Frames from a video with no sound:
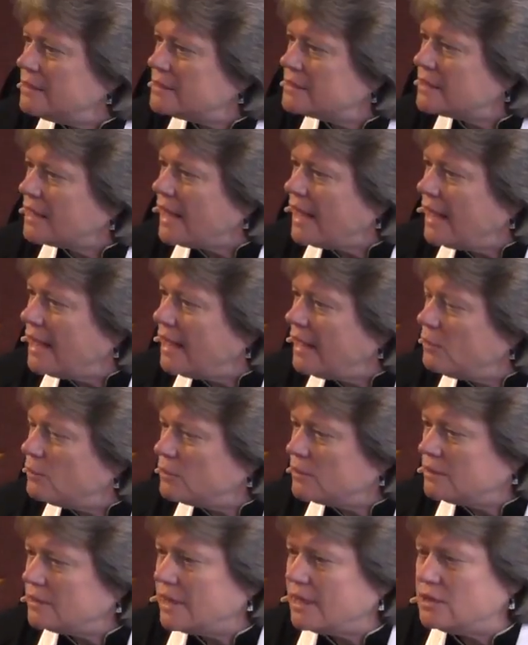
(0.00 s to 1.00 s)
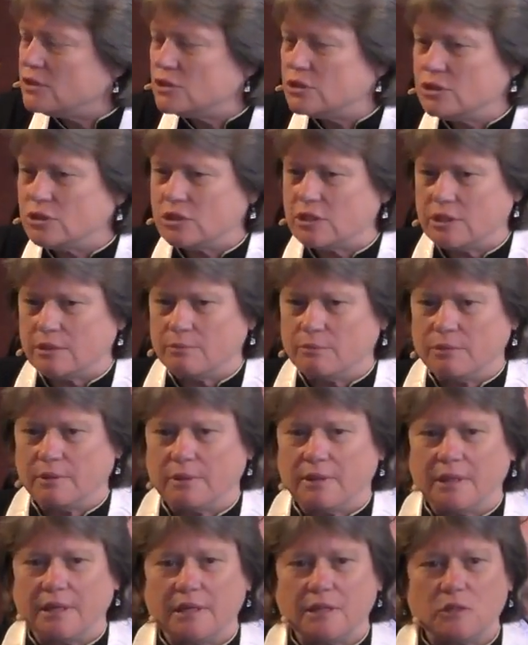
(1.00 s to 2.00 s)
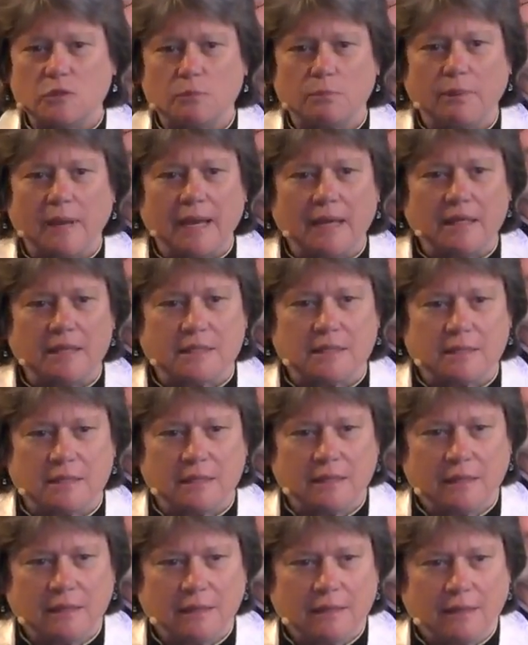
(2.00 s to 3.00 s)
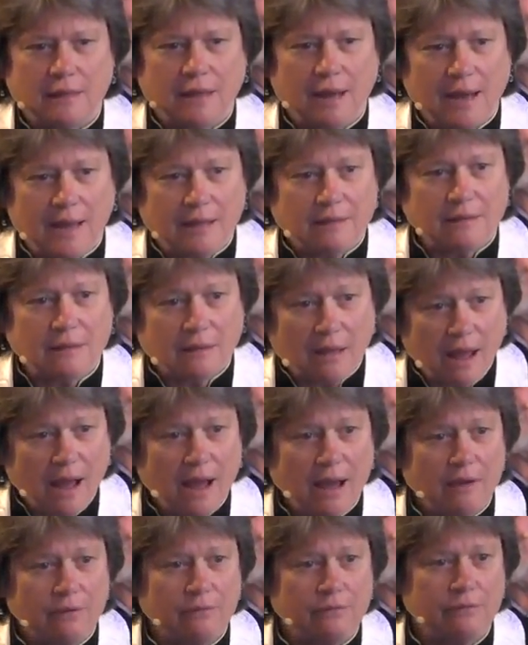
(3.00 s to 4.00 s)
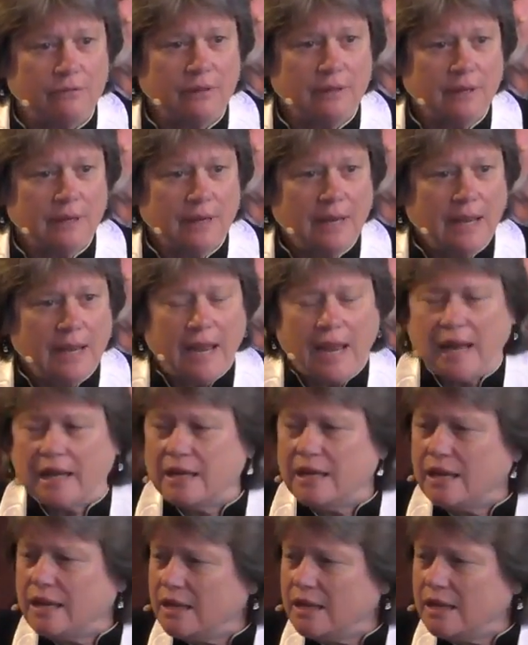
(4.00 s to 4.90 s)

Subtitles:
is a relationship that is based on love. And